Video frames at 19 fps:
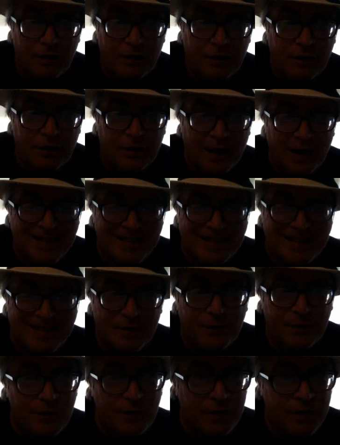And the
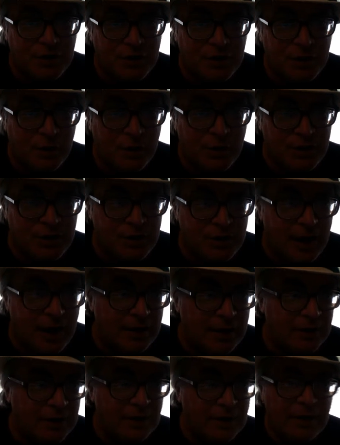idea for this was
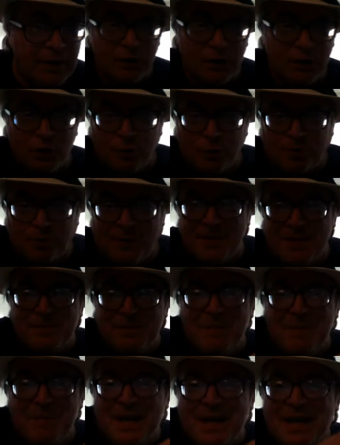that it took place
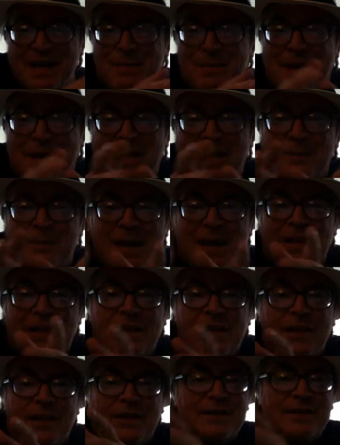many, many, many
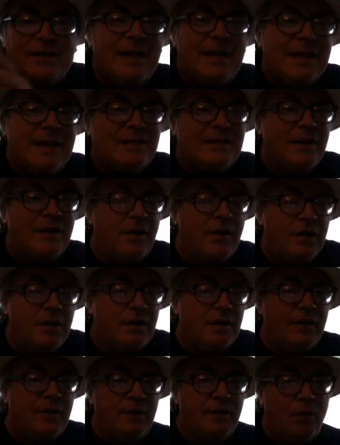years later
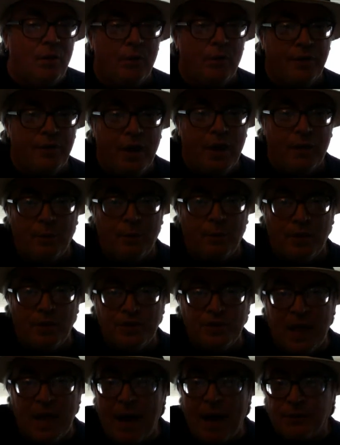than all the other
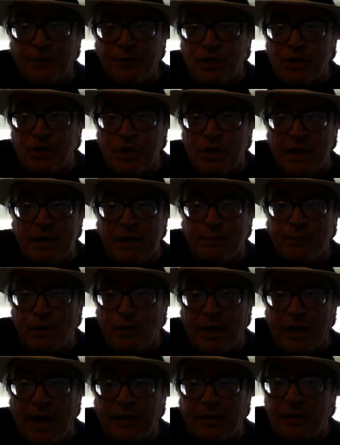ones, after Shadybrook
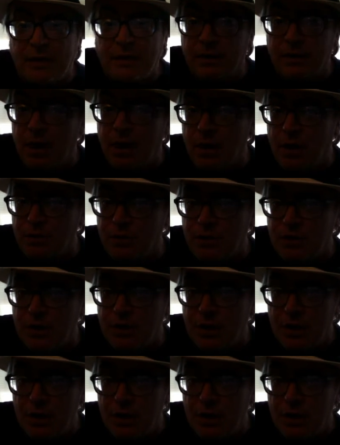had closed